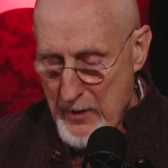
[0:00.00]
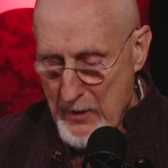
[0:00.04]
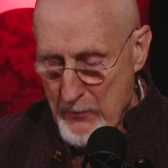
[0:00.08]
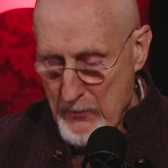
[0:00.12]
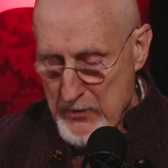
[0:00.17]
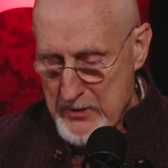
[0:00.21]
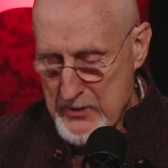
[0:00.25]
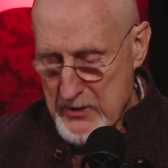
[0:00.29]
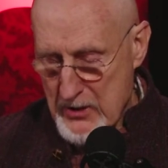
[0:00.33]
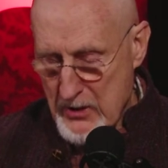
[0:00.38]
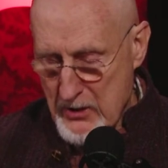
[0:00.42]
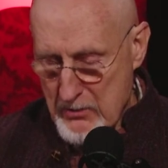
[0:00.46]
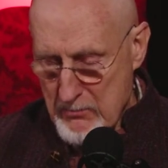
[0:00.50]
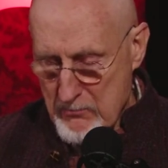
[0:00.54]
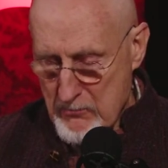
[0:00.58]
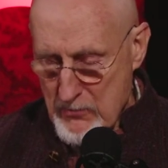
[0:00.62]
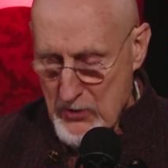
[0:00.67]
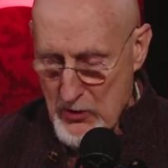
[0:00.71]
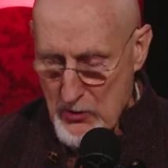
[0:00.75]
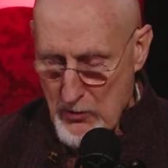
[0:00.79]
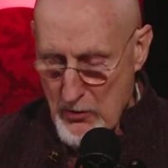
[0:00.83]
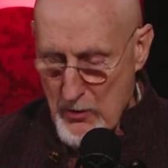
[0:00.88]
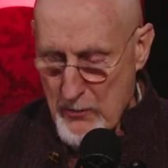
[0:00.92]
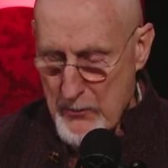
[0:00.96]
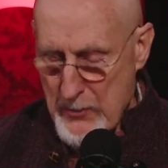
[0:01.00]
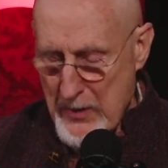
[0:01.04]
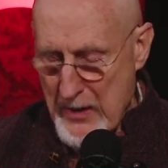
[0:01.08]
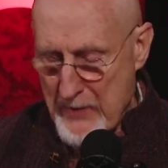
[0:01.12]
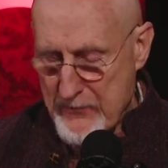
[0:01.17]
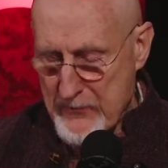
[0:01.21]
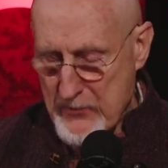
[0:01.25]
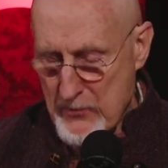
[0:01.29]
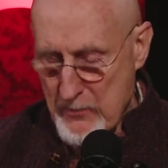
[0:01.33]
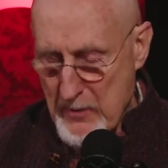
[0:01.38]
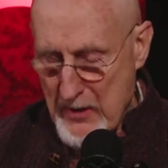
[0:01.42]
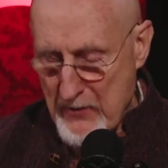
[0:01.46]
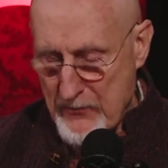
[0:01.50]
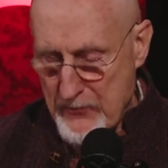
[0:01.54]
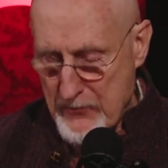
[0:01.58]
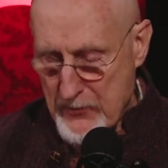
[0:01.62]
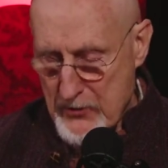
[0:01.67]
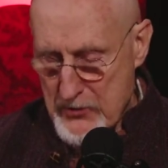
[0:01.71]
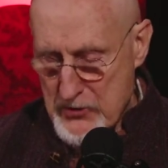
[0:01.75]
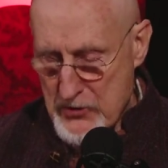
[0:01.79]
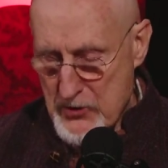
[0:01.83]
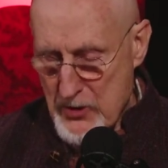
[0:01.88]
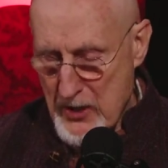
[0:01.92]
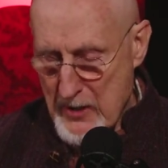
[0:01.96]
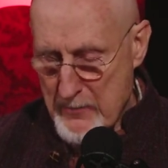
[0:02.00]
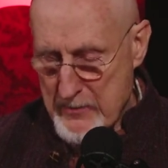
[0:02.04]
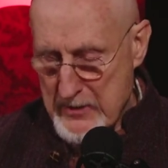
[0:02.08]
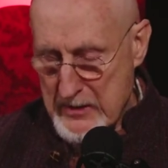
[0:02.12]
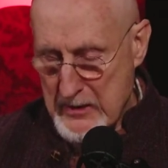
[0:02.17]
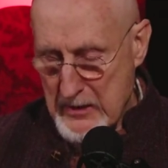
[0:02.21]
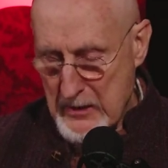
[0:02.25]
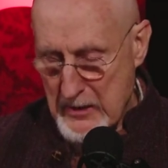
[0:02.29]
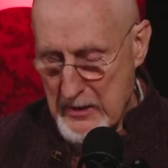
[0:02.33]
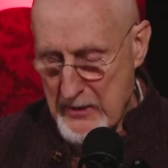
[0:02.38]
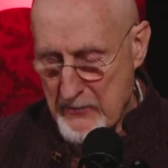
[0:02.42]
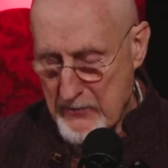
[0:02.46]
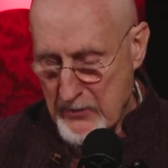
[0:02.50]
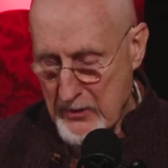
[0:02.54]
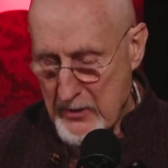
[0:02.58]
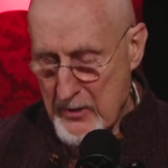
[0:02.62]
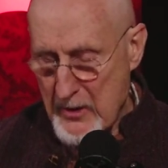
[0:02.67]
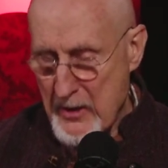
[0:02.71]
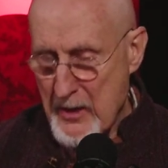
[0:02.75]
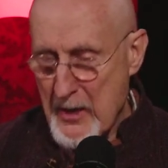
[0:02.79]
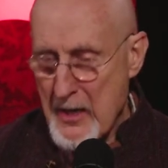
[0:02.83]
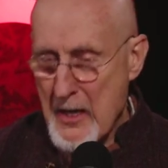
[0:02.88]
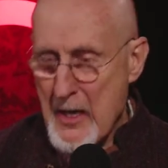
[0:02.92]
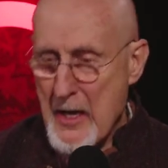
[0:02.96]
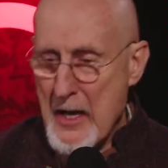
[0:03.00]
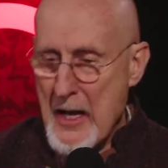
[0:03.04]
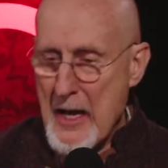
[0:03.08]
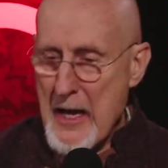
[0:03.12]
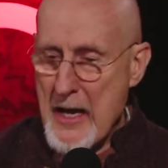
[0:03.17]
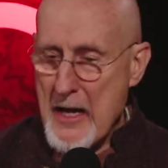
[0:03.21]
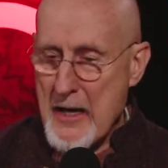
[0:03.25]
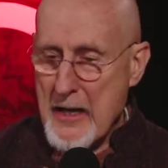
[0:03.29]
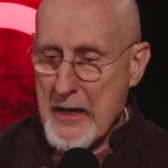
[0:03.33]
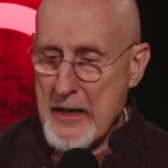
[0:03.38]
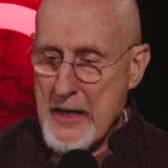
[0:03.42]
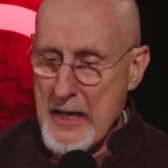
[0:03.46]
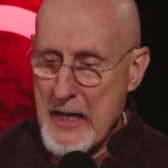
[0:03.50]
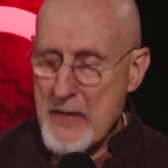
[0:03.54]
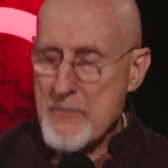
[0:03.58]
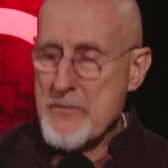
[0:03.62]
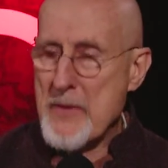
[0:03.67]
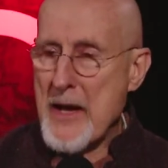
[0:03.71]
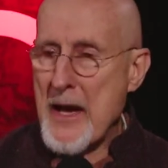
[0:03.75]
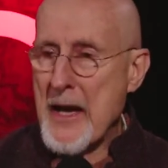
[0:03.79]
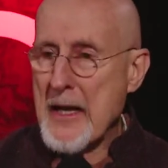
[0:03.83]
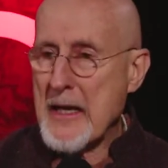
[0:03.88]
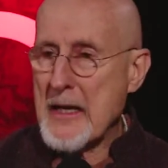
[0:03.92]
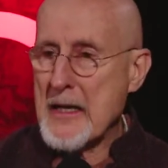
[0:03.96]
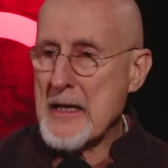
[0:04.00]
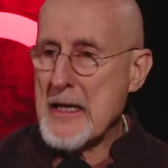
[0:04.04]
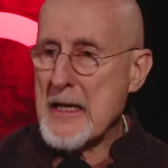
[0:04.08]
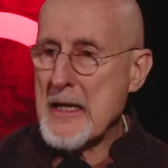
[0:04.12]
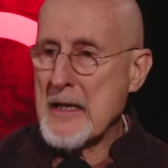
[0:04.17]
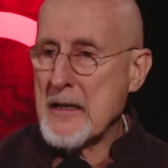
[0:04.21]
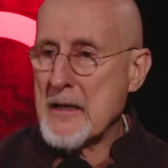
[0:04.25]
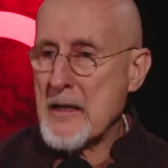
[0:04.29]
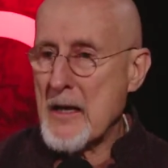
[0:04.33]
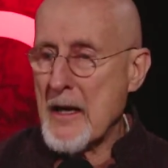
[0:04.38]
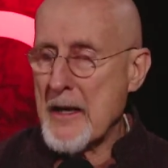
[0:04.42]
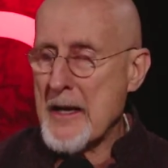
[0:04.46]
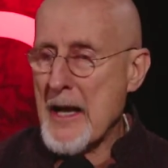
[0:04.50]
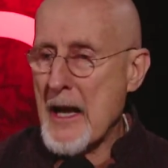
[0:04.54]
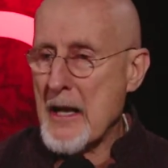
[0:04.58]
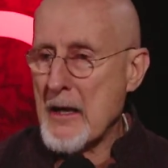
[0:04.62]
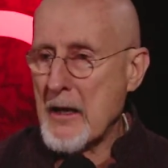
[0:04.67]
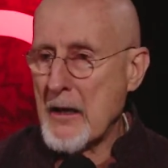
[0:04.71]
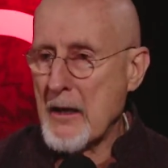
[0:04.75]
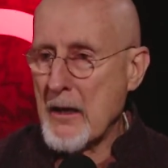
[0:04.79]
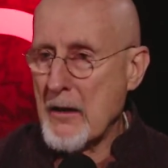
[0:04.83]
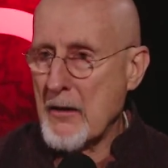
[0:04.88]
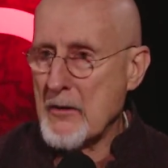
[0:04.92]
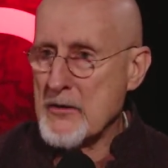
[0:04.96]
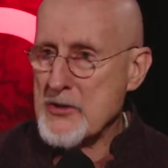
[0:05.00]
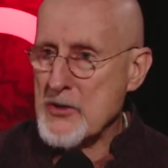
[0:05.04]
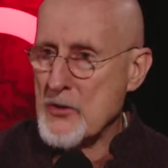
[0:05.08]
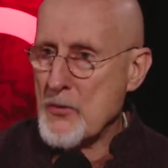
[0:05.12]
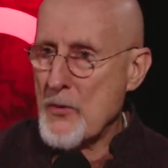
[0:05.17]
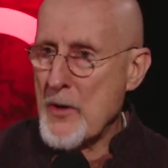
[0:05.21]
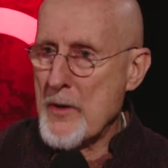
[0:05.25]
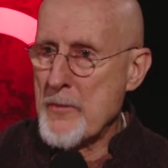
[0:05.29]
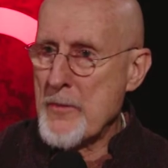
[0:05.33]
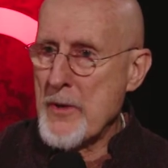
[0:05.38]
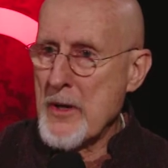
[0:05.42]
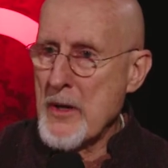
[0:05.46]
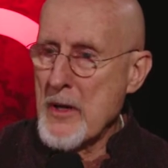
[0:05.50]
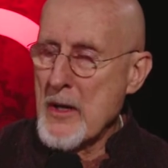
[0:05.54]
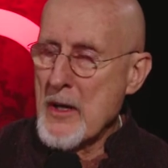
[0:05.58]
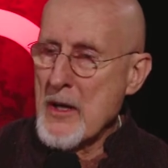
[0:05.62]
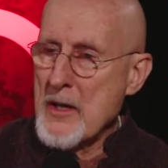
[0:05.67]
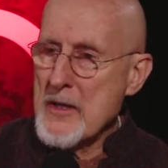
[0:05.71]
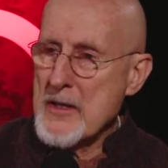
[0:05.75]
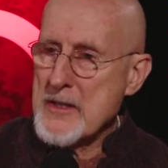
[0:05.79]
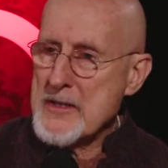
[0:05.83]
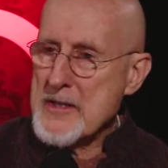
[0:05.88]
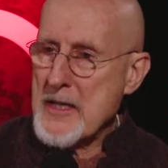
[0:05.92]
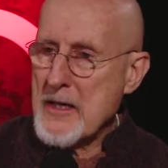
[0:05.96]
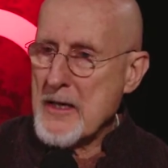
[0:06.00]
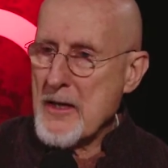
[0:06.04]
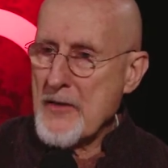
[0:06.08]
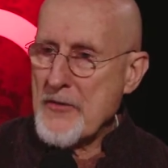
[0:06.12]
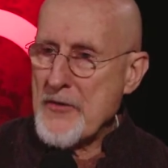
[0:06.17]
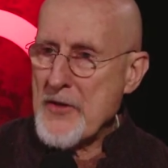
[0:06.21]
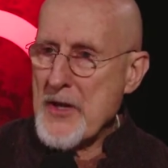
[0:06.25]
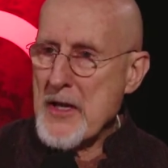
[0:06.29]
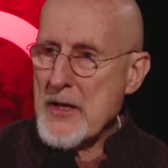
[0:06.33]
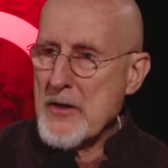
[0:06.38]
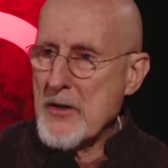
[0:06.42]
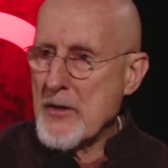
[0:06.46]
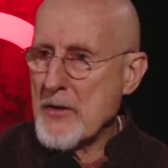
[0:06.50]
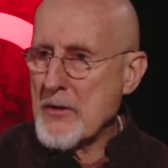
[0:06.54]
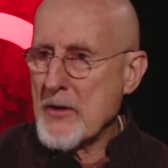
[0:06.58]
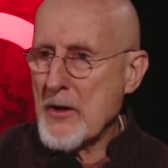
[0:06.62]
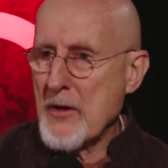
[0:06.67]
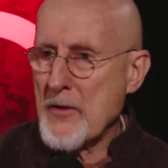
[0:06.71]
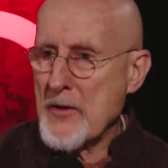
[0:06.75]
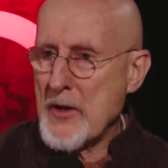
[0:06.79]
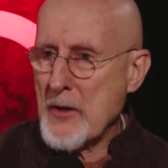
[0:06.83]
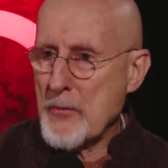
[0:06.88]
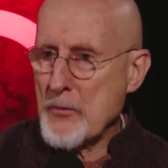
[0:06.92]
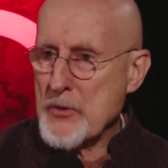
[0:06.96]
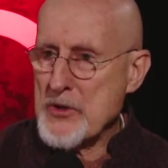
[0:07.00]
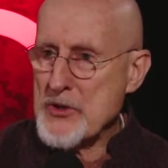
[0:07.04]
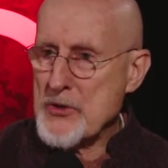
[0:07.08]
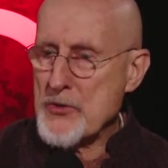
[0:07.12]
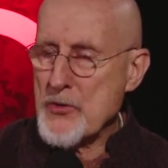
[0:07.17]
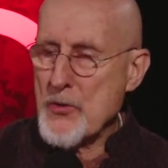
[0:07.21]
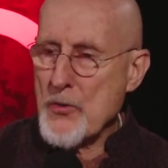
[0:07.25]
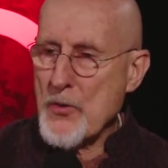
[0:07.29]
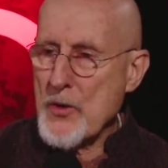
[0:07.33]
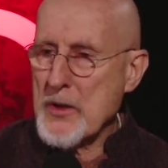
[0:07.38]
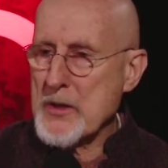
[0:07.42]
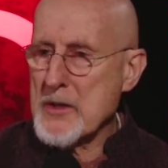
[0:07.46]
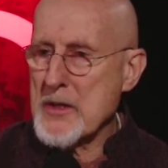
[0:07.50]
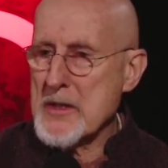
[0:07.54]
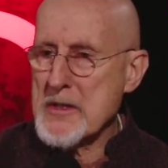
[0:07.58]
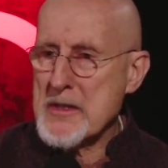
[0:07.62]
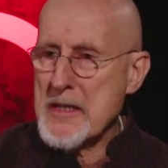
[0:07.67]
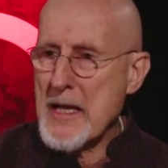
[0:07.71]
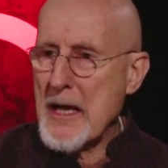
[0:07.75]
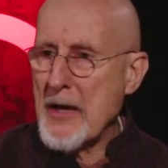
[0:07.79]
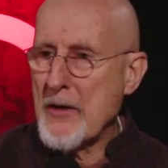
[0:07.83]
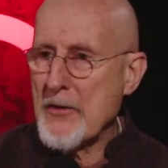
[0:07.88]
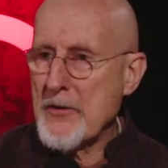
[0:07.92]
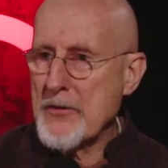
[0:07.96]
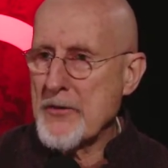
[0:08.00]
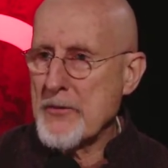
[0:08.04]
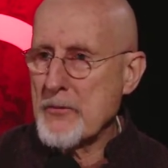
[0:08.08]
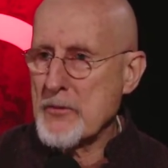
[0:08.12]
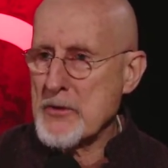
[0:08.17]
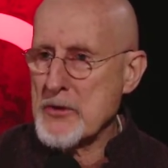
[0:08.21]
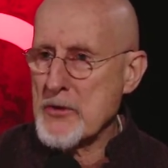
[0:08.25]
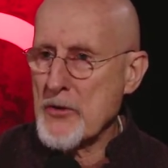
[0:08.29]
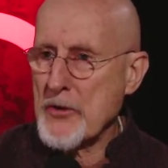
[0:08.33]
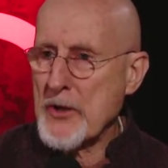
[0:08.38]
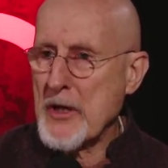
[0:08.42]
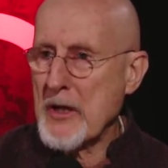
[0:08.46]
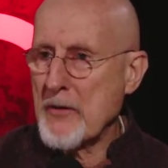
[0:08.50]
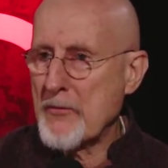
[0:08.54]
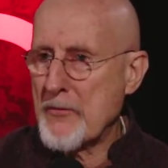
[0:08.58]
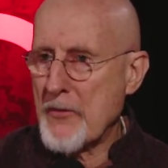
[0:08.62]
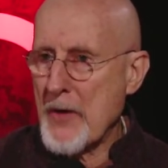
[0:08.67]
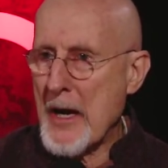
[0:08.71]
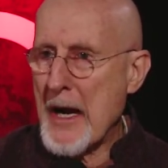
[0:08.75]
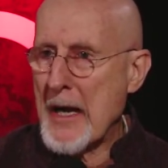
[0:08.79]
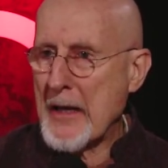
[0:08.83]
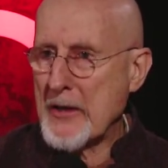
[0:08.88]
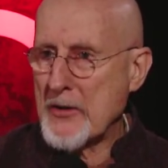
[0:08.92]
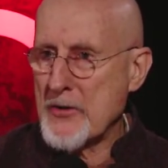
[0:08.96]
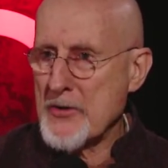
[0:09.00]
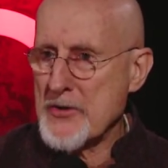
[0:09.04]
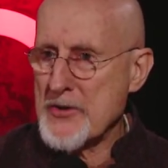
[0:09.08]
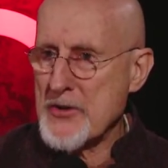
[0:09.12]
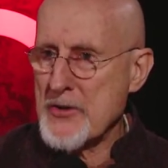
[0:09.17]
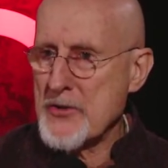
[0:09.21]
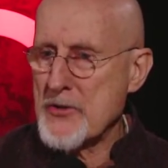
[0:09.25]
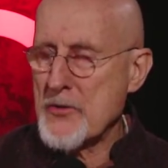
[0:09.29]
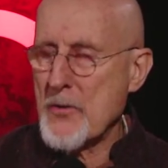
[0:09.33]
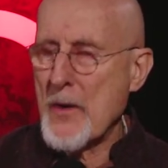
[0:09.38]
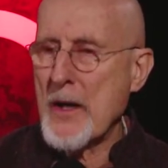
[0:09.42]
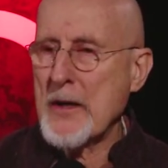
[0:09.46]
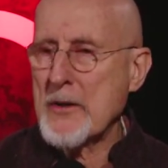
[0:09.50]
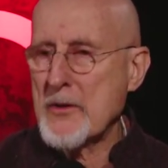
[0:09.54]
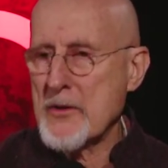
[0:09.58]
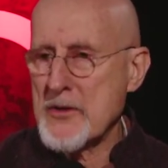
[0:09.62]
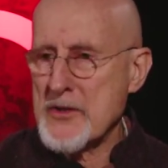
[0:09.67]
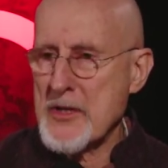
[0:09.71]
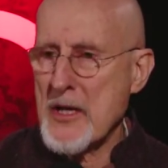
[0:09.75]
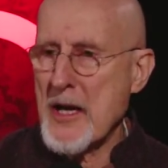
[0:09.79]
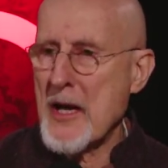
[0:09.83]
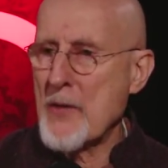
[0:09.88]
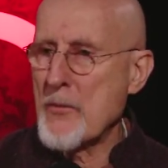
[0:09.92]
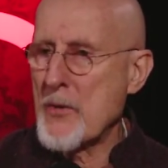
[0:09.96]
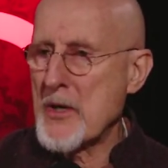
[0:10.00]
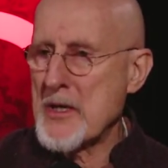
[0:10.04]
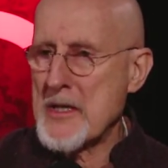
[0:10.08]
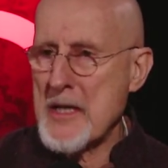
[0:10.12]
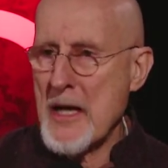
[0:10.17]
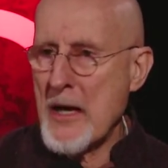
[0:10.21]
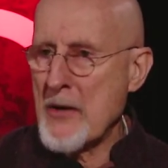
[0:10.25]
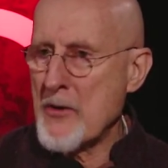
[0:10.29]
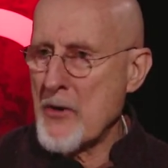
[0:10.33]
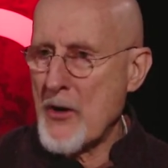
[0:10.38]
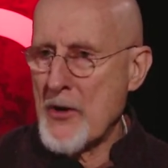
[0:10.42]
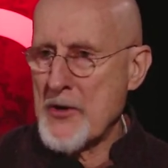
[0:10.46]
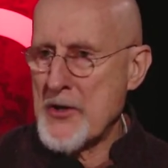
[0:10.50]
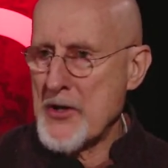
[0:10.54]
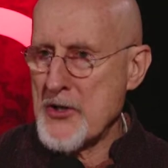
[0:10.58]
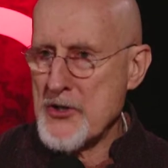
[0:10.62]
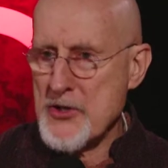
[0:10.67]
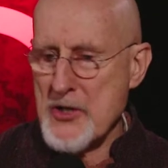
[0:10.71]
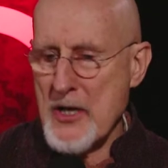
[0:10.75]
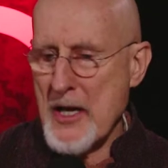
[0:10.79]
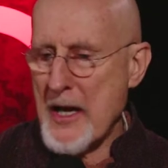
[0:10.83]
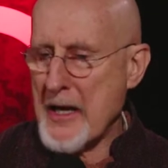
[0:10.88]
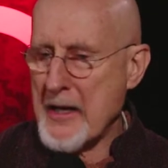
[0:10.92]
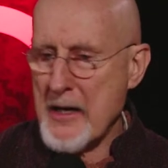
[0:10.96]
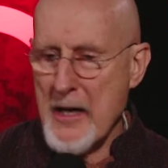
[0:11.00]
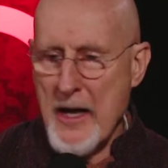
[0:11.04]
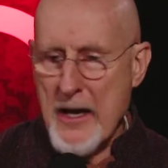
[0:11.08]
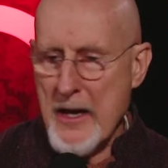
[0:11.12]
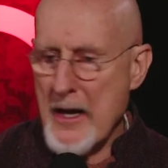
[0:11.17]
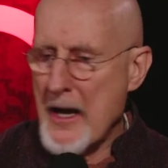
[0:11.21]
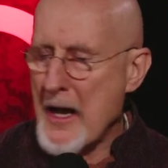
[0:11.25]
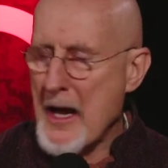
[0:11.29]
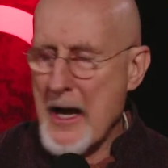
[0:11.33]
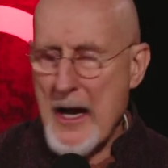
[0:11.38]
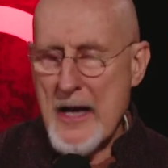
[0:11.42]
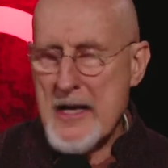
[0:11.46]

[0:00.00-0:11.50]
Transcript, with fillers: I went to Europe after my first job at Cleveland, and I came back, and he had cut out a little squib that said a theater that was touring the South was looking for actors and directors. And I went down and auditioned, and I got it.